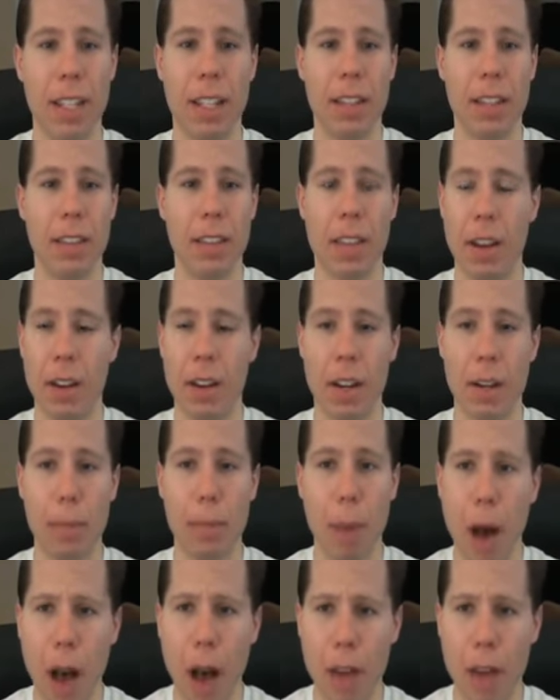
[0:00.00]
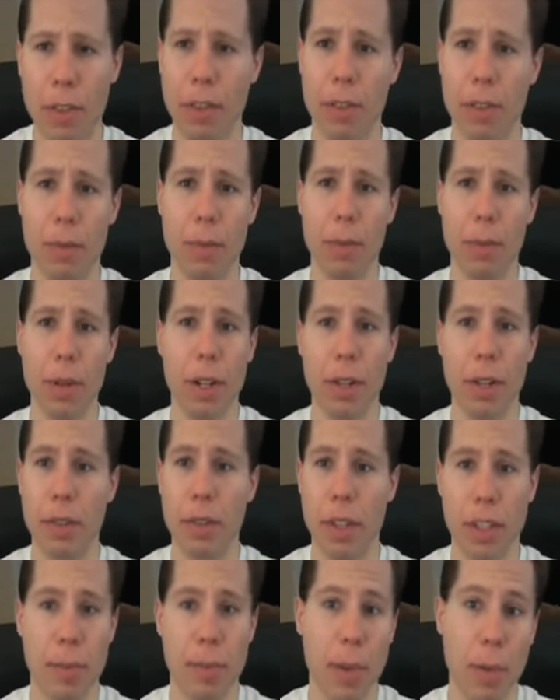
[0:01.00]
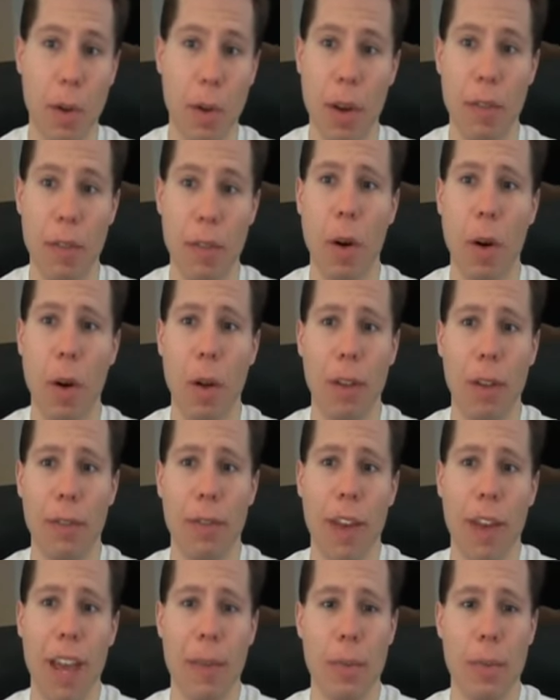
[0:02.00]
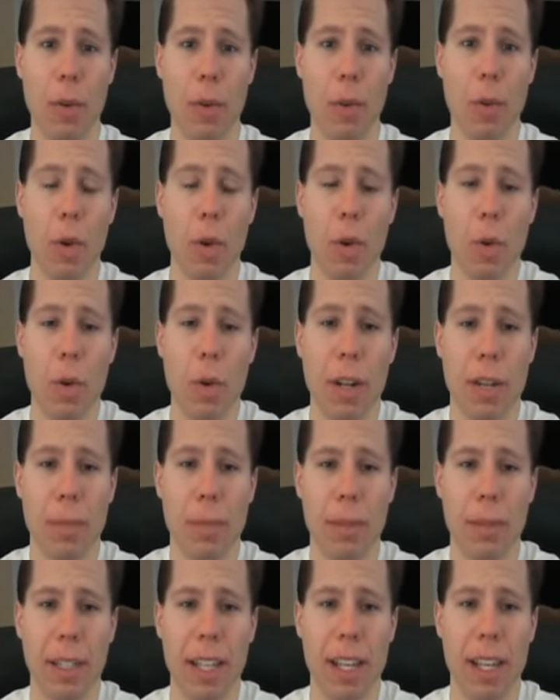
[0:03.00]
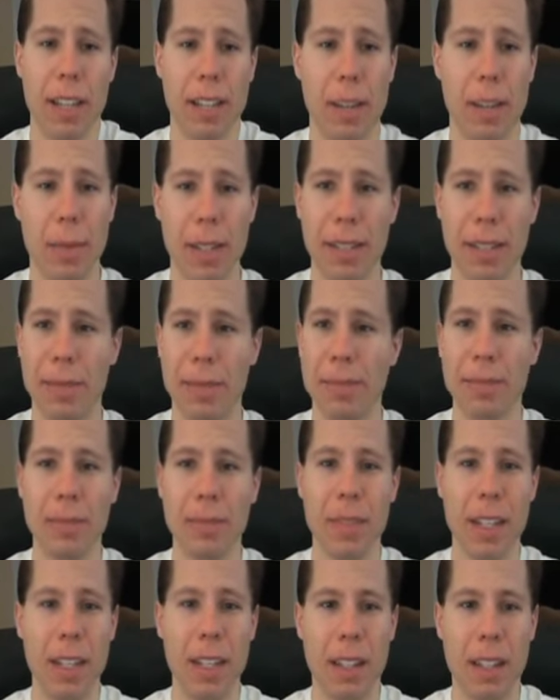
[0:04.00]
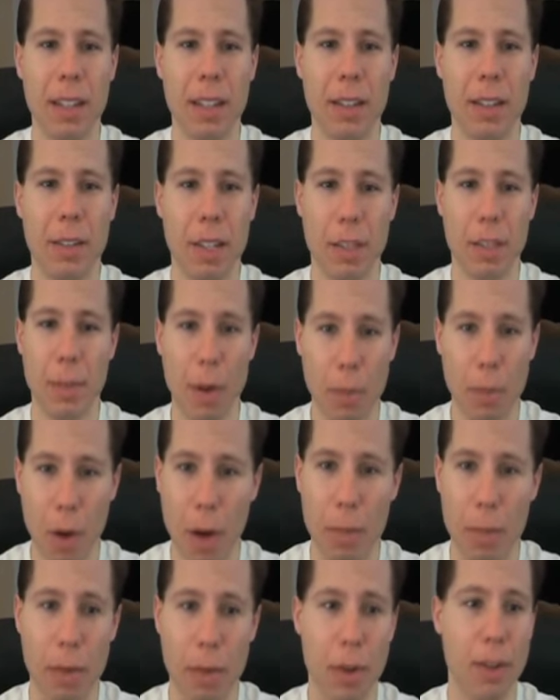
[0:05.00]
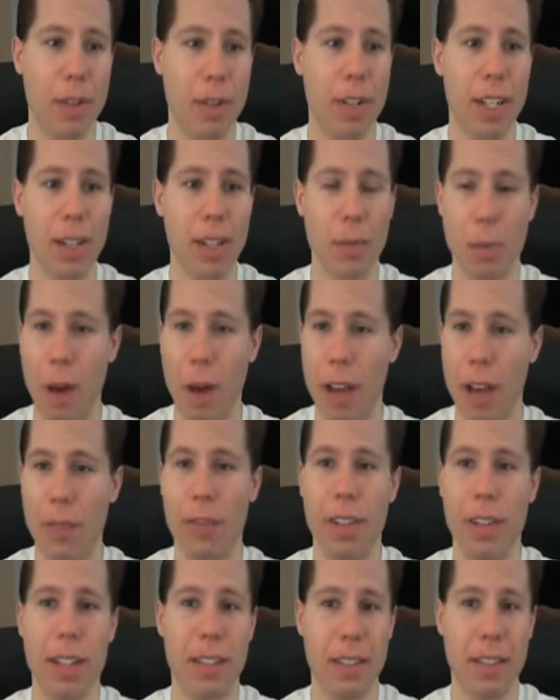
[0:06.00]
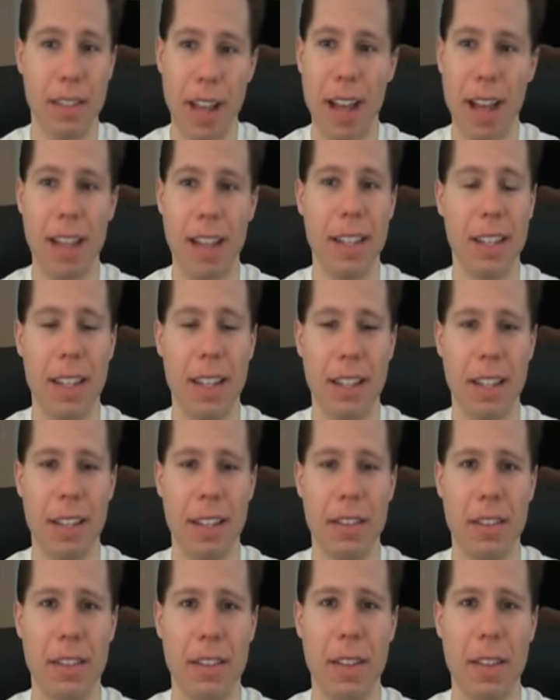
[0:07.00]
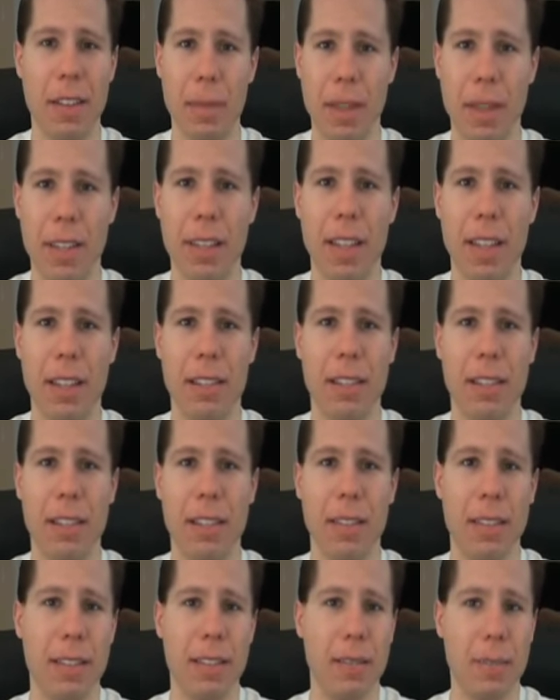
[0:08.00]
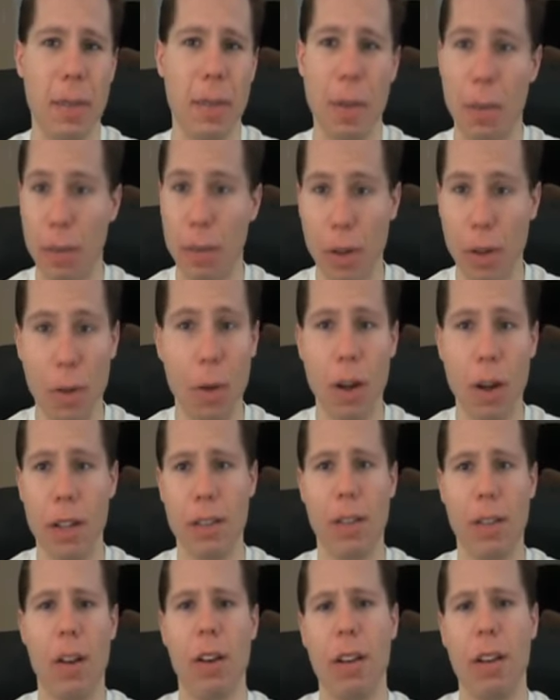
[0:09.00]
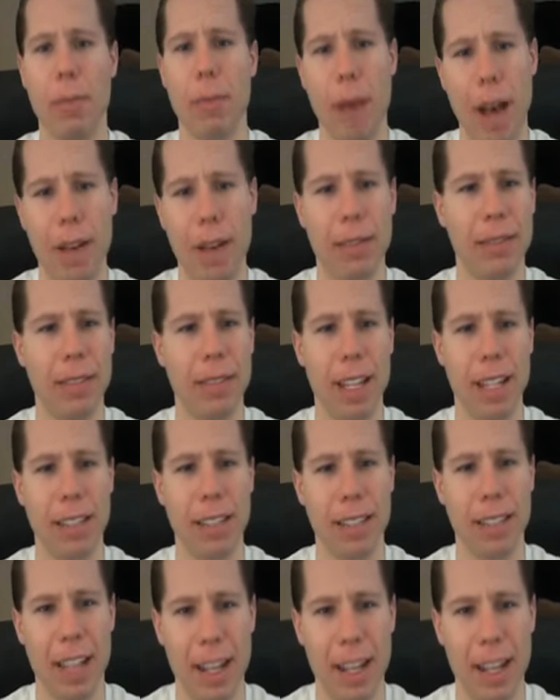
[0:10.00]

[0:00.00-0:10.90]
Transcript: they're going to bother putting Chris Benoit in the Hall of Fame. Who would it please? I mean, Chris Benoit murdered his wife and his son. It's something that people don't want to talk about. And